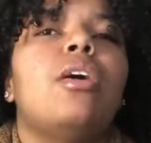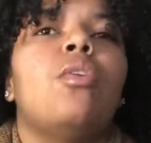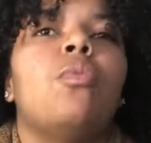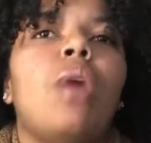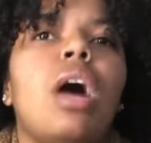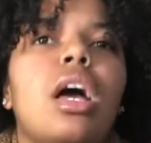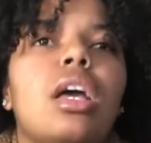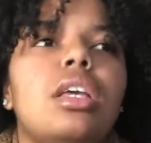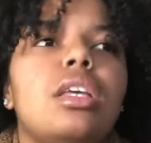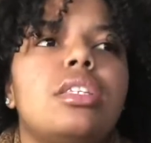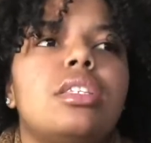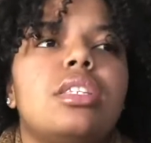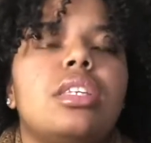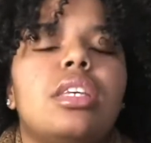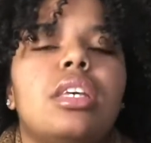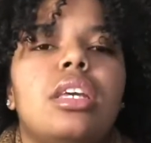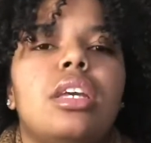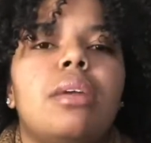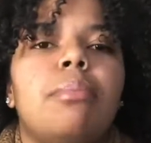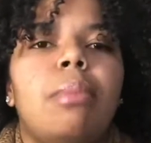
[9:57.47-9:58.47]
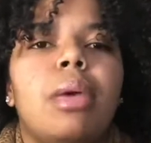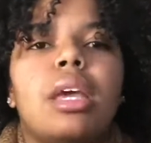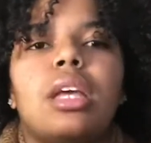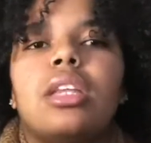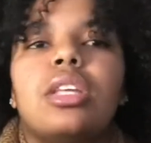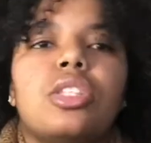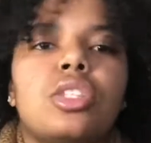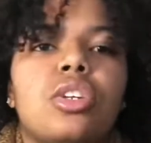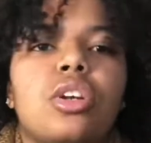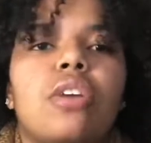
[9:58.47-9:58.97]
while he's sitting here making
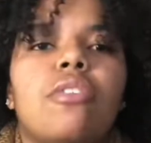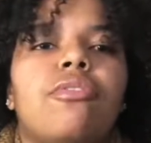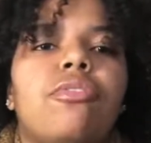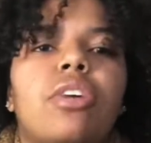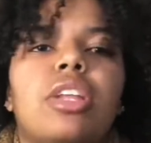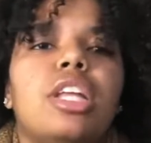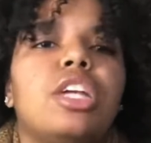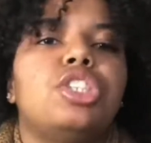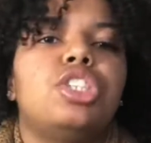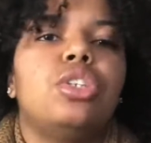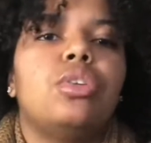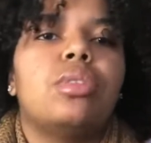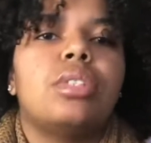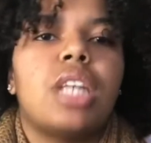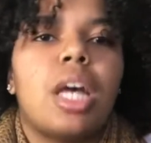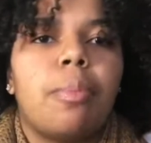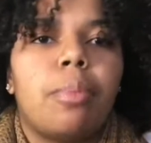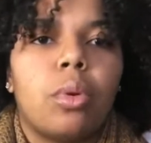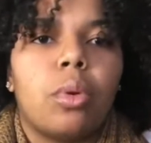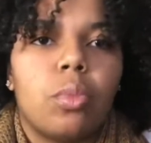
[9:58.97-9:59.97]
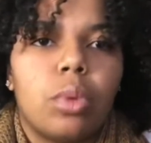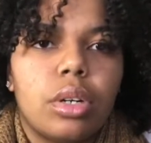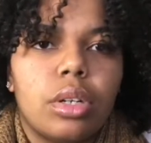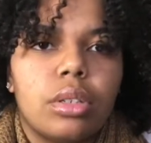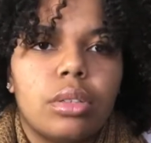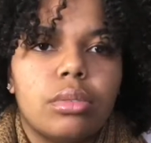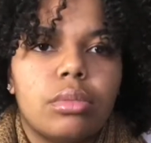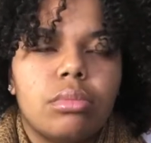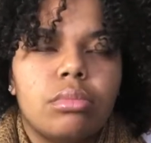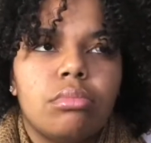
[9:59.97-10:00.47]
this girl feel like she on top of the
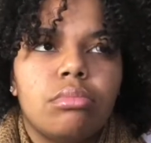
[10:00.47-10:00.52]
world,